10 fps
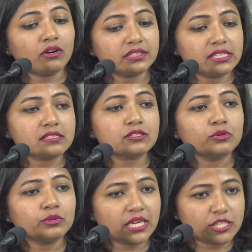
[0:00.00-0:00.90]
the
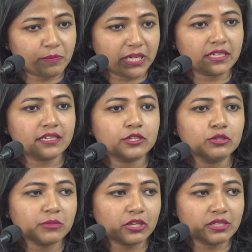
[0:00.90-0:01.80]
Stone Age period
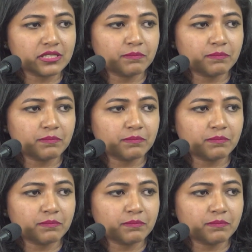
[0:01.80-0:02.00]
humanoid